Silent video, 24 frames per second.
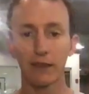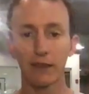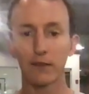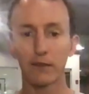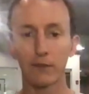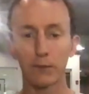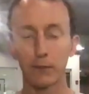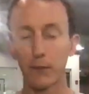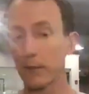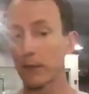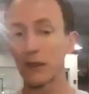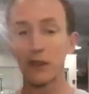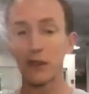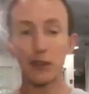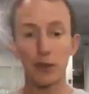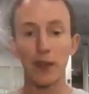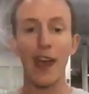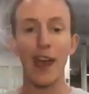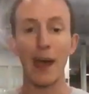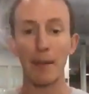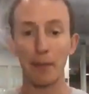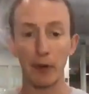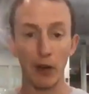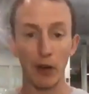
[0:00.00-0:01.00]
maybe do
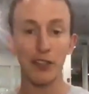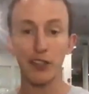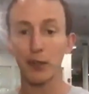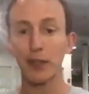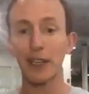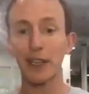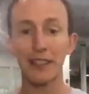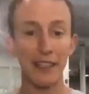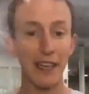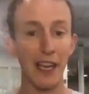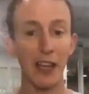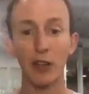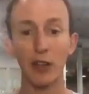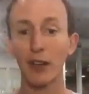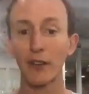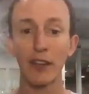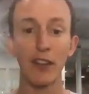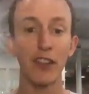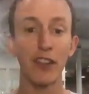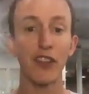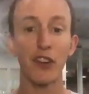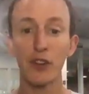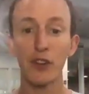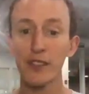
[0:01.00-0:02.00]
that, but also get together every
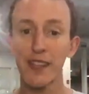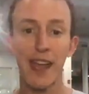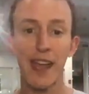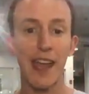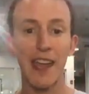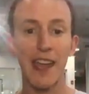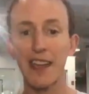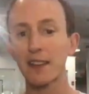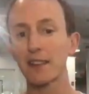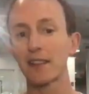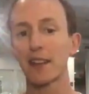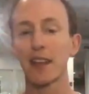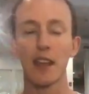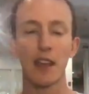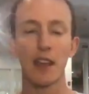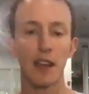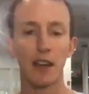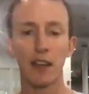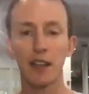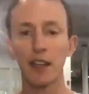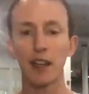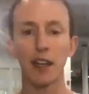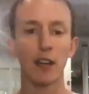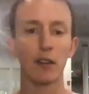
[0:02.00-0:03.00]
Thursday and,
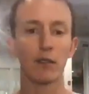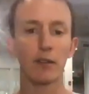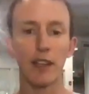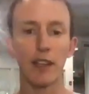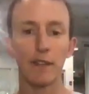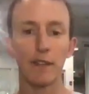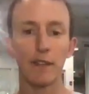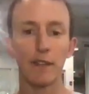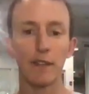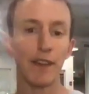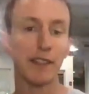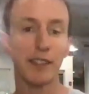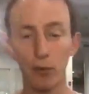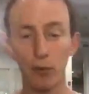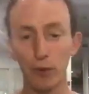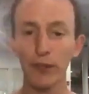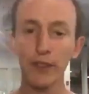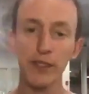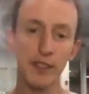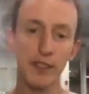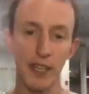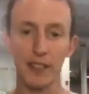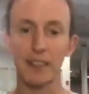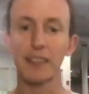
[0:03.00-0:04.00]
you know, invest in
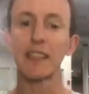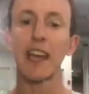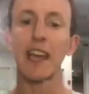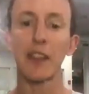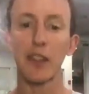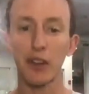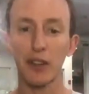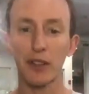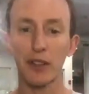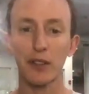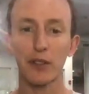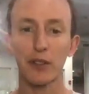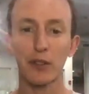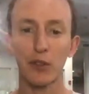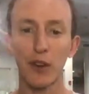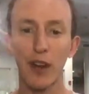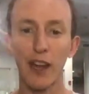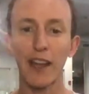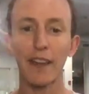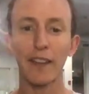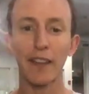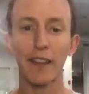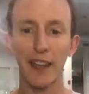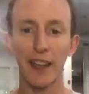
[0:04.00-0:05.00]
real estate together,
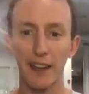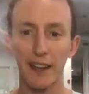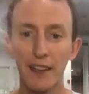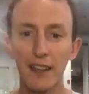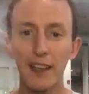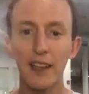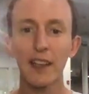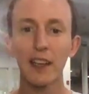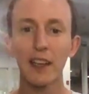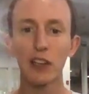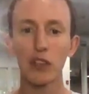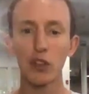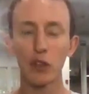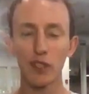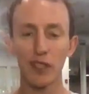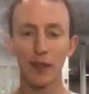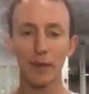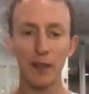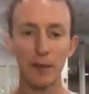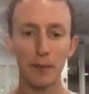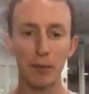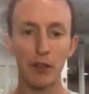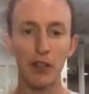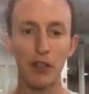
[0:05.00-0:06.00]
right? Like do
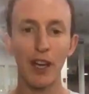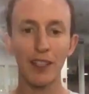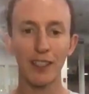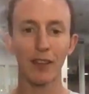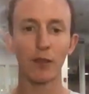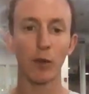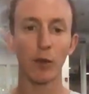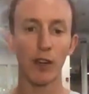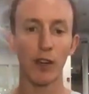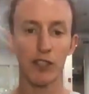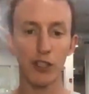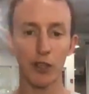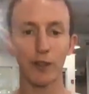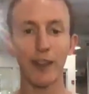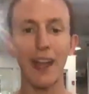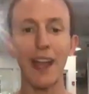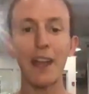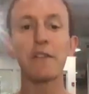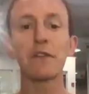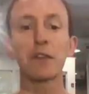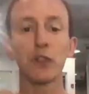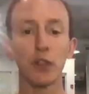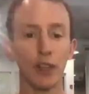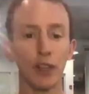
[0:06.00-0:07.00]
something productive. What does your
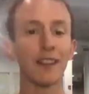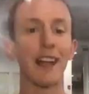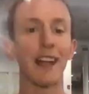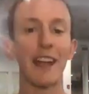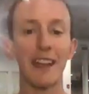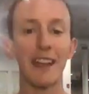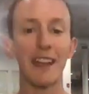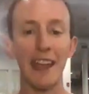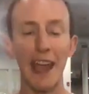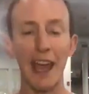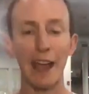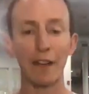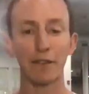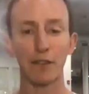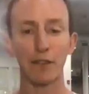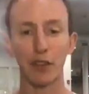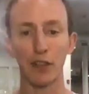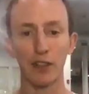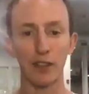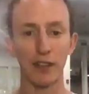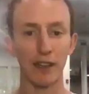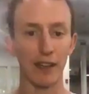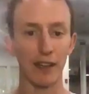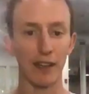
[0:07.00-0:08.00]
life look like
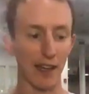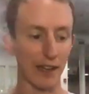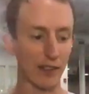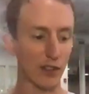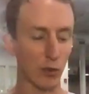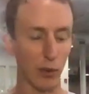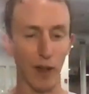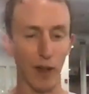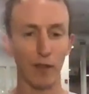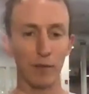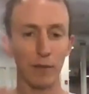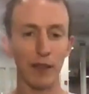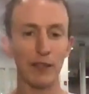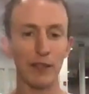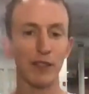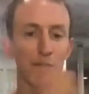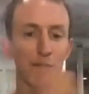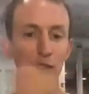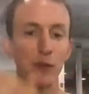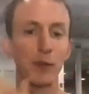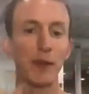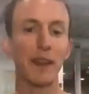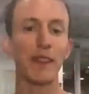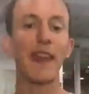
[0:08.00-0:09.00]
after 12 months of
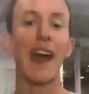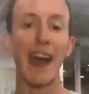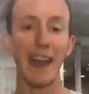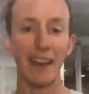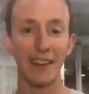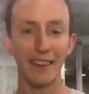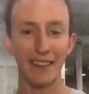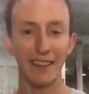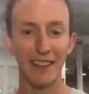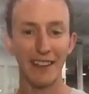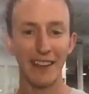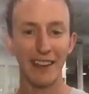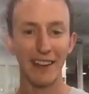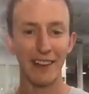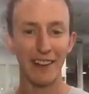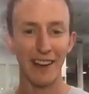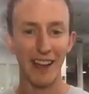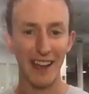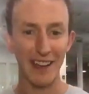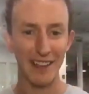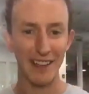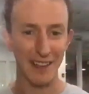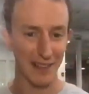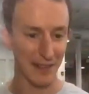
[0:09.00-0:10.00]
doing that,
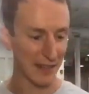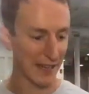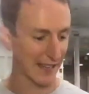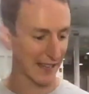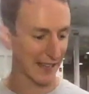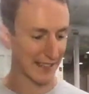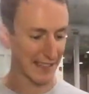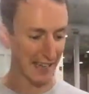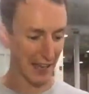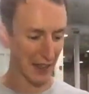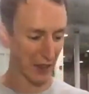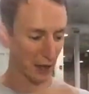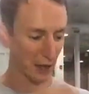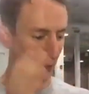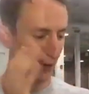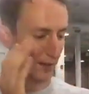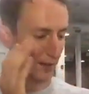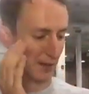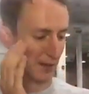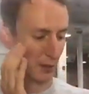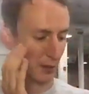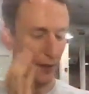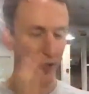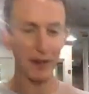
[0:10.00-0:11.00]
right? You get together
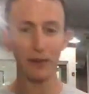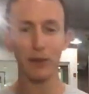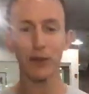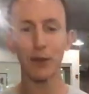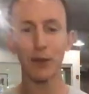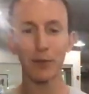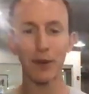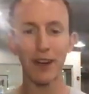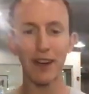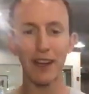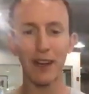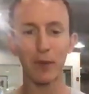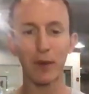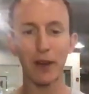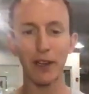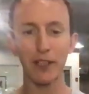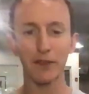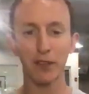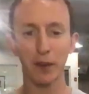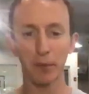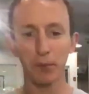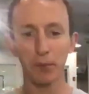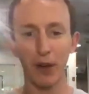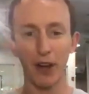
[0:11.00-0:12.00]
once a week with your buddy and watch
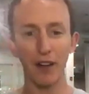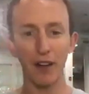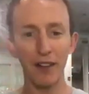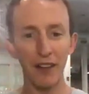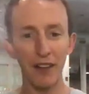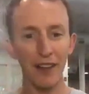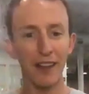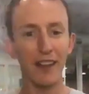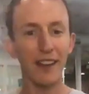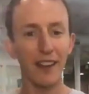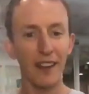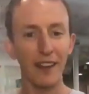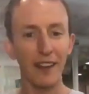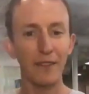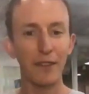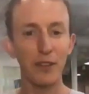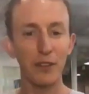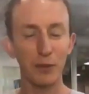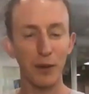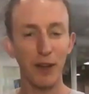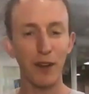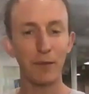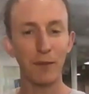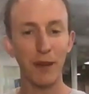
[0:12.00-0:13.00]
football for
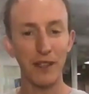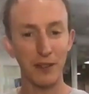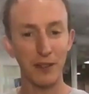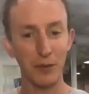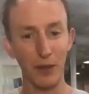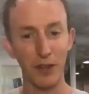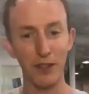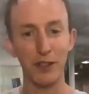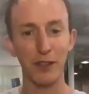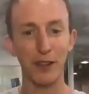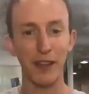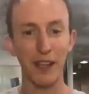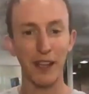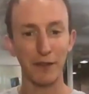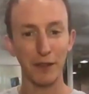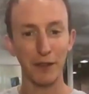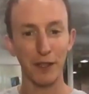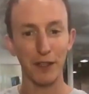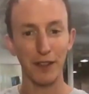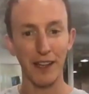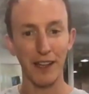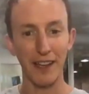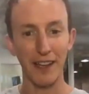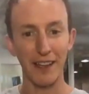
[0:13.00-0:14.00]
12 months. What does your life
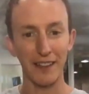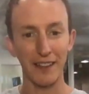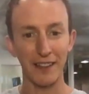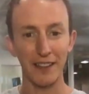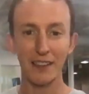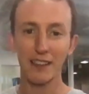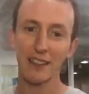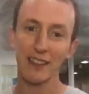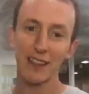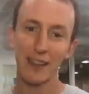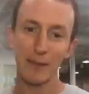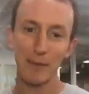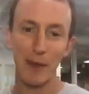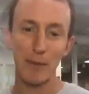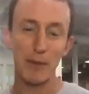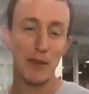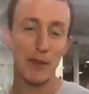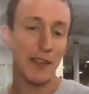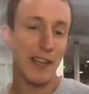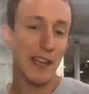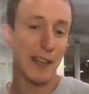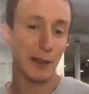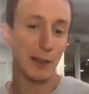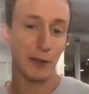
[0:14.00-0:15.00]
look like? And maybe you
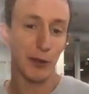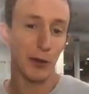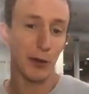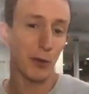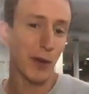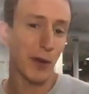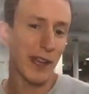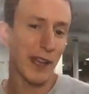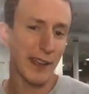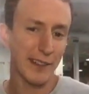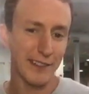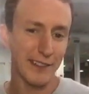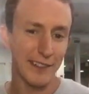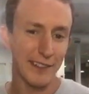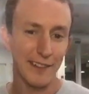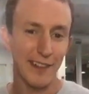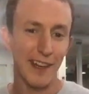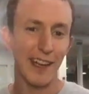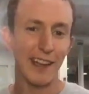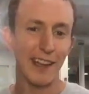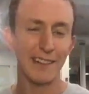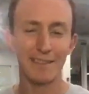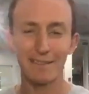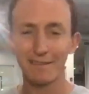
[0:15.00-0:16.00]
gained a little weight,
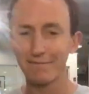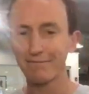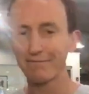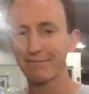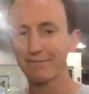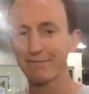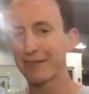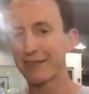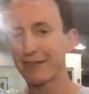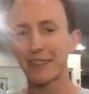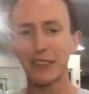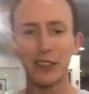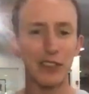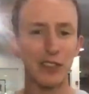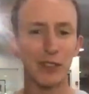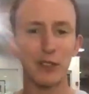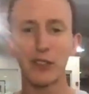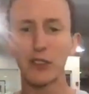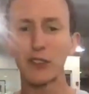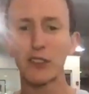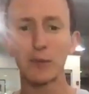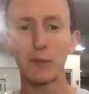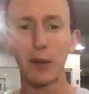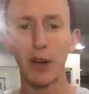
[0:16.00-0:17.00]
right?
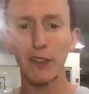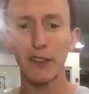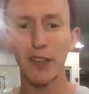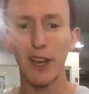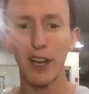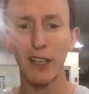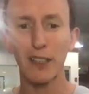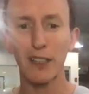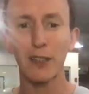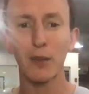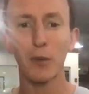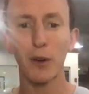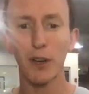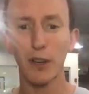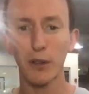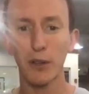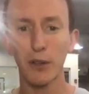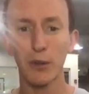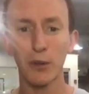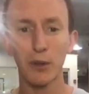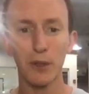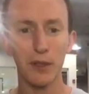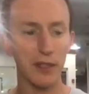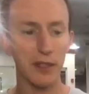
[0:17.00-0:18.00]
Good small talk at the water
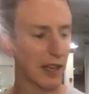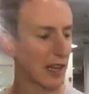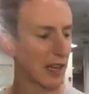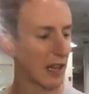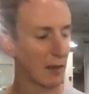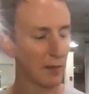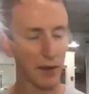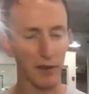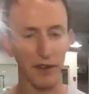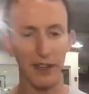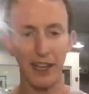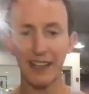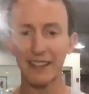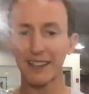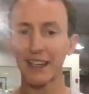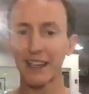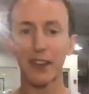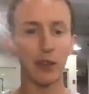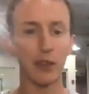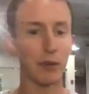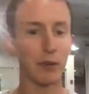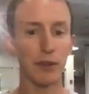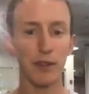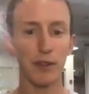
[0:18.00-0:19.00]
cooler. But if you got
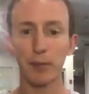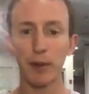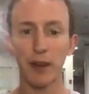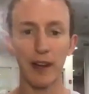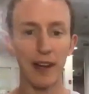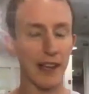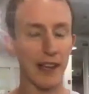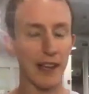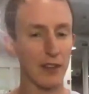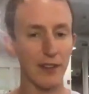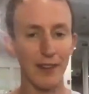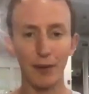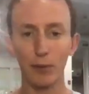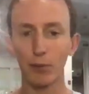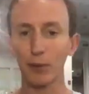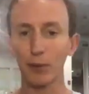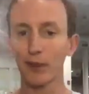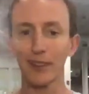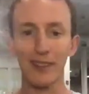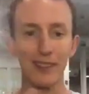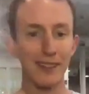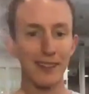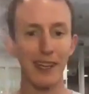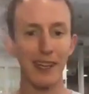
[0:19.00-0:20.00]
together with your buddy and you did
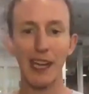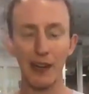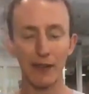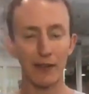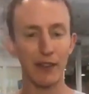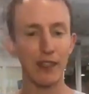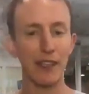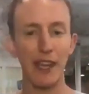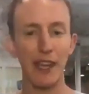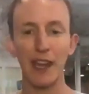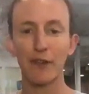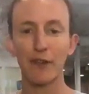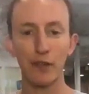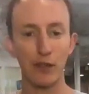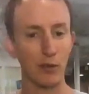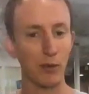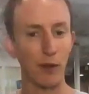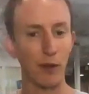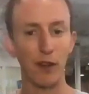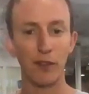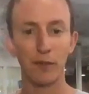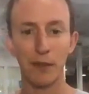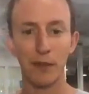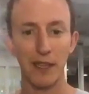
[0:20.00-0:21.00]
real estate every day for
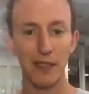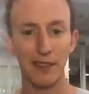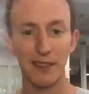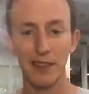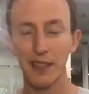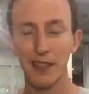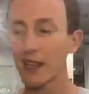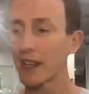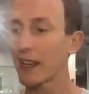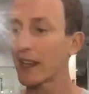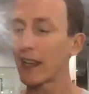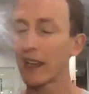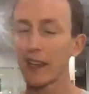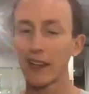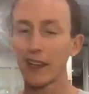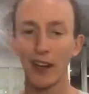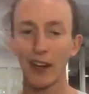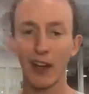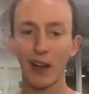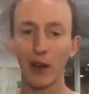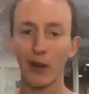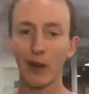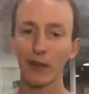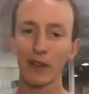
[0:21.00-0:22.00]
12 months, you
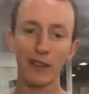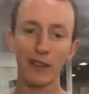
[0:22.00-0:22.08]
know,